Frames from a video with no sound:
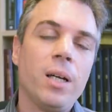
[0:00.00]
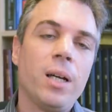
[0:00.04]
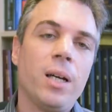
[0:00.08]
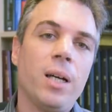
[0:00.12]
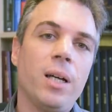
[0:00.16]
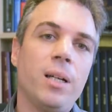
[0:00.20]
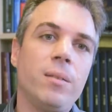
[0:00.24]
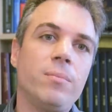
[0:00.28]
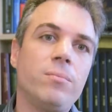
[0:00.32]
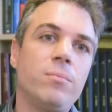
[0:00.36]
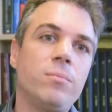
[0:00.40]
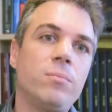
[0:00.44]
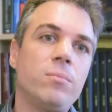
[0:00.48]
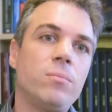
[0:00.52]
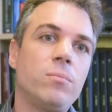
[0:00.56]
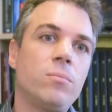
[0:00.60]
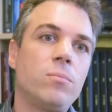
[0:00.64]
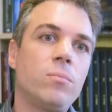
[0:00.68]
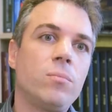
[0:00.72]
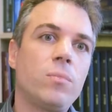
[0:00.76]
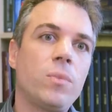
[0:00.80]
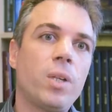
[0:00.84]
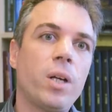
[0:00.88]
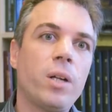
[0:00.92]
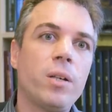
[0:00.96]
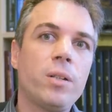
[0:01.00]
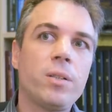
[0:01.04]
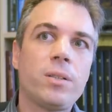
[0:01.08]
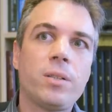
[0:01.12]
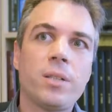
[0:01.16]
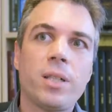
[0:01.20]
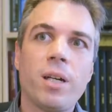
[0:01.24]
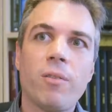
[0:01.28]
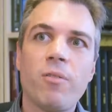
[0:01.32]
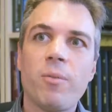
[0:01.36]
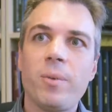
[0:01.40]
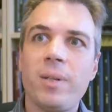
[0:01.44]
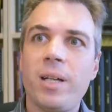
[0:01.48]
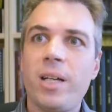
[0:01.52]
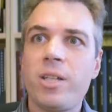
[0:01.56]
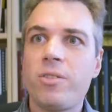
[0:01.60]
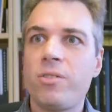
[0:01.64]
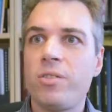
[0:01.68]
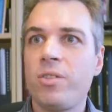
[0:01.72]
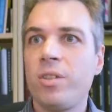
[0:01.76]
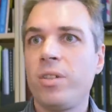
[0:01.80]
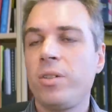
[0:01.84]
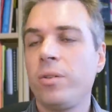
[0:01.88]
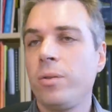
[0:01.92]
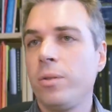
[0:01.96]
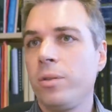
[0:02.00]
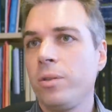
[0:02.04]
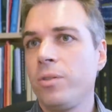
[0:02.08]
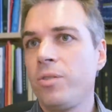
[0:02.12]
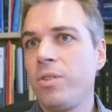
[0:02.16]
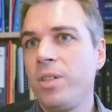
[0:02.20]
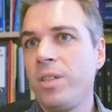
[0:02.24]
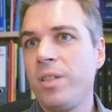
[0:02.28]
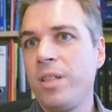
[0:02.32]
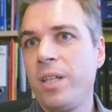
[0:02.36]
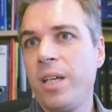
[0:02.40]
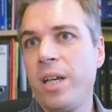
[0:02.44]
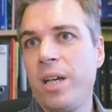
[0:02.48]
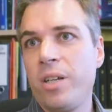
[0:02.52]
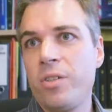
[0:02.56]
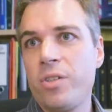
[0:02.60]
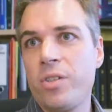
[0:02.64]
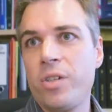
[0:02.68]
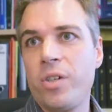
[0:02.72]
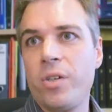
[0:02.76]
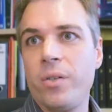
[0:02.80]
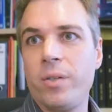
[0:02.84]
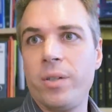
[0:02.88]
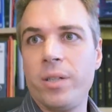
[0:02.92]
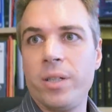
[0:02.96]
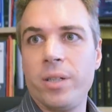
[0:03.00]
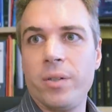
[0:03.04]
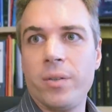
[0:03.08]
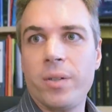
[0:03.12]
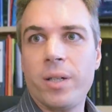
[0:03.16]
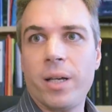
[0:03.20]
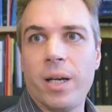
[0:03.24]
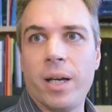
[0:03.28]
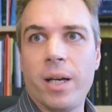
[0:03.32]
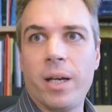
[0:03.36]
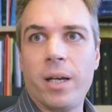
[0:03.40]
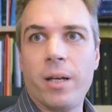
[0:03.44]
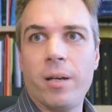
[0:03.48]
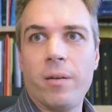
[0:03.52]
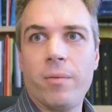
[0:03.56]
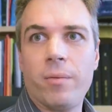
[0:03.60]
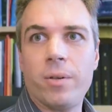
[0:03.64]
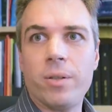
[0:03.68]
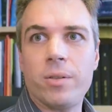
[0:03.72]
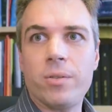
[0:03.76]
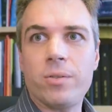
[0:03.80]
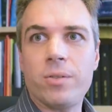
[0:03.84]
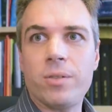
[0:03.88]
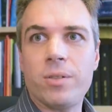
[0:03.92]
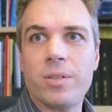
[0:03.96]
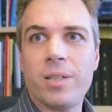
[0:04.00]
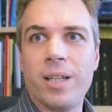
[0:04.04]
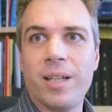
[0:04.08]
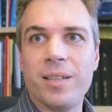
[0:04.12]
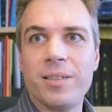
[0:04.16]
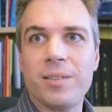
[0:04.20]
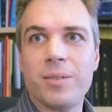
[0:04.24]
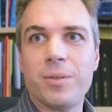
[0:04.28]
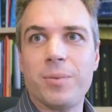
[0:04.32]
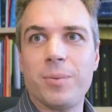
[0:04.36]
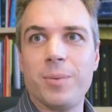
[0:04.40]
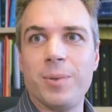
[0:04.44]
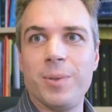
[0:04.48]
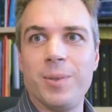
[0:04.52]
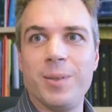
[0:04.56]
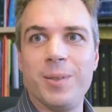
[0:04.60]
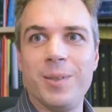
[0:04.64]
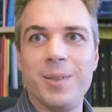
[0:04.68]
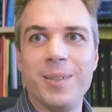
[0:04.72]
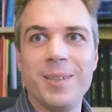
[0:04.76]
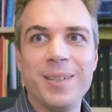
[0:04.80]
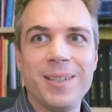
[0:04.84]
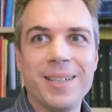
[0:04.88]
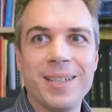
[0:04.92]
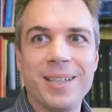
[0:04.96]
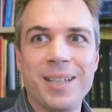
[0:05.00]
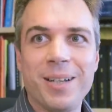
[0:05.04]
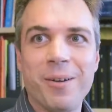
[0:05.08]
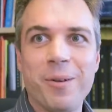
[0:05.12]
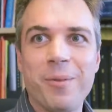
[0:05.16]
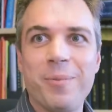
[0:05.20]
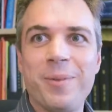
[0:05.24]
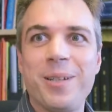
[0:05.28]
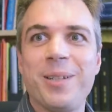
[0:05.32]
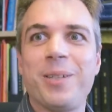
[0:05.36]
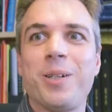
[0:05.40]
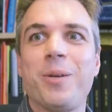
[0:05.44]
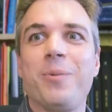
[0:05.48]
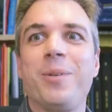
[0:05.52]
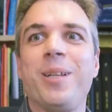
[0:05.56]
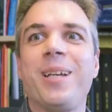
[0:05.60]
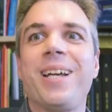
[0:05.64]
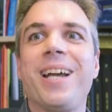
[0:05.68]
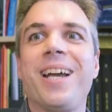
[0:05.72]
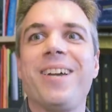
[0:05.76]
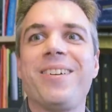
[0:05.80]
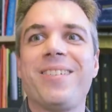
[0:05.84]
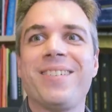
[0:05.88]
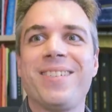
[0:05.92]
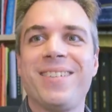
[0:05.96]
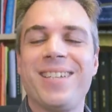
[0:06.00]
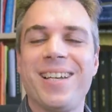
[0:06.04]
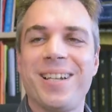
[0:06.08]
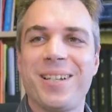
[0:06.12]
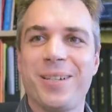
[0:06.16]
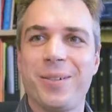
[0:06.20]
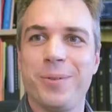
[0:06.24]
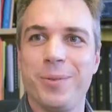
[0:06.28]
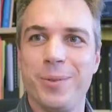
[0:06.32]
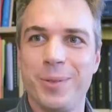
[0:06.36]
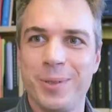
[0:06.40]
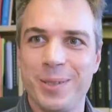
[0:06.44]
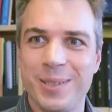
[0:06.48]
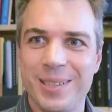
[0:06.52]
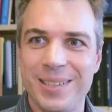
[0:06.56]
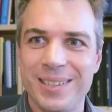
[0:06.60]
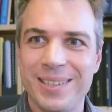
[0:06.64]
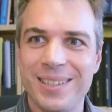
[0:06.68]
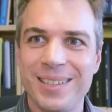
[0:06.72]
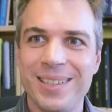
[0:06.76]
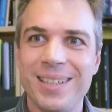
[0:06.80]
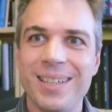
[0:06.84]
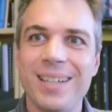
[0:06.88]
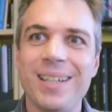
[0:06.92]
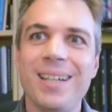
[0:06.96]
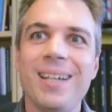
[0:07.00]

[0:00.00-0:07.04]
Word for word: Um, there is a government agency called G C H Q in the U K, which stands for Government Communications Headquarters.